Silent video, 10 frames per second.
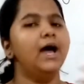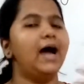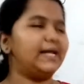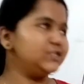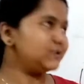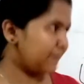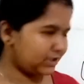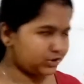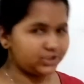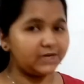I just
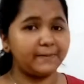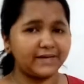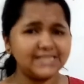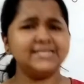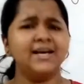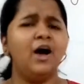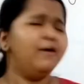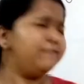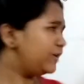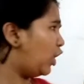mentioned it because
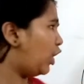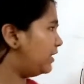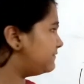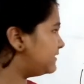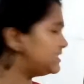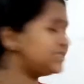for all of this,